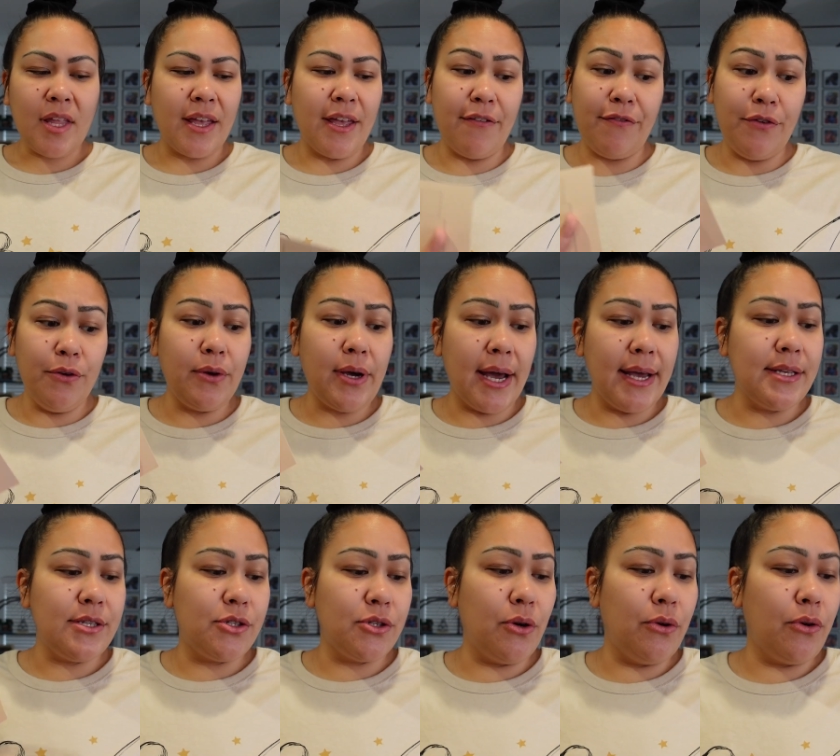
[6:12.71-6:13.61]
If you
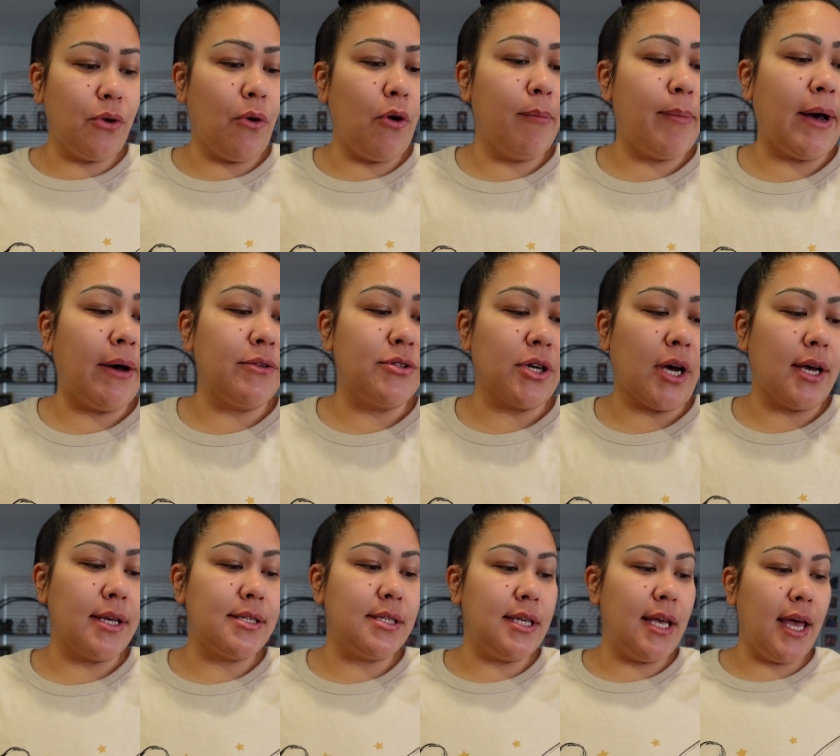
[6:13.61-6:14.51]
guys don't know about
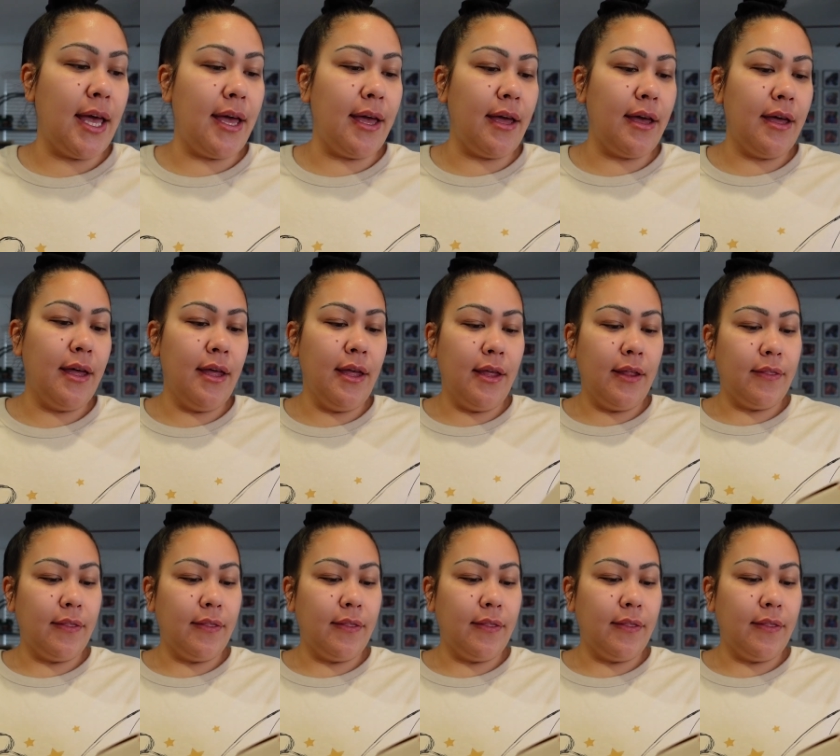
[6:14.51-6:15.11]
Dossier,